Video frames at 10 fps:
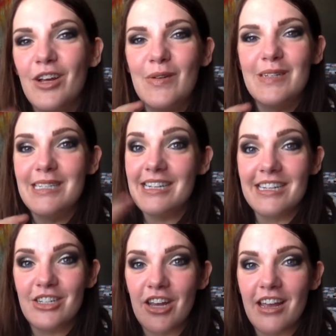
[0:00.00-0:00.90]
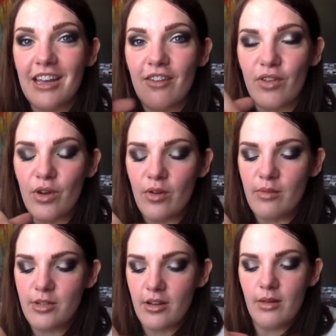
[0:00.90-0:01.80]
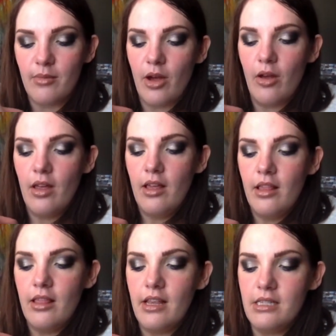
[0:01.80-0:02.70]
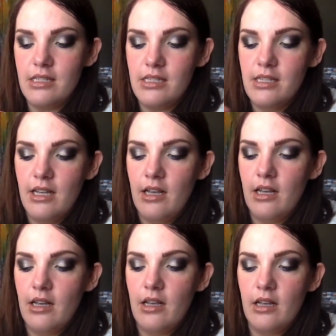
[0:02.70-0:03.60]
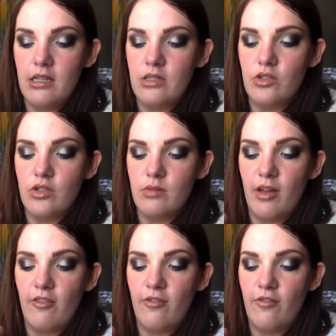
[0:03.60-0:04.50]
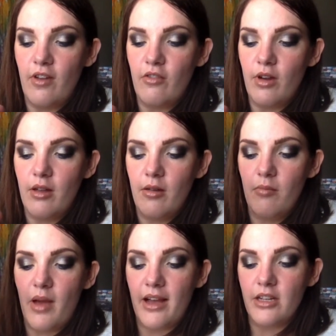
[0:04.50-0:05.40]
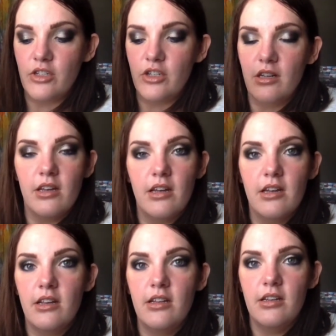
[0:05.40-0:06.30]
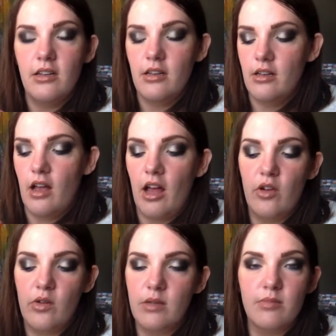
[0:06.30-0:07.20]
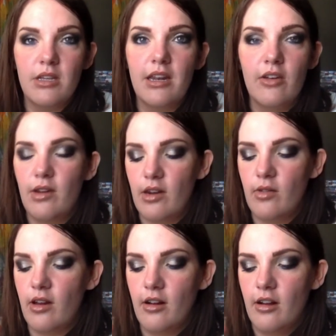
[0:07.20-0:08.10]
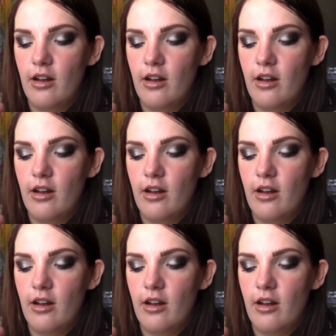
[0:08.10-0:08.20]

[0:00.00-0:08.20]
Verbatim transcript: Christina Chang, if you know what I'm talking about, this is just my favorite packaging. It, I know it's upside down, I don't care.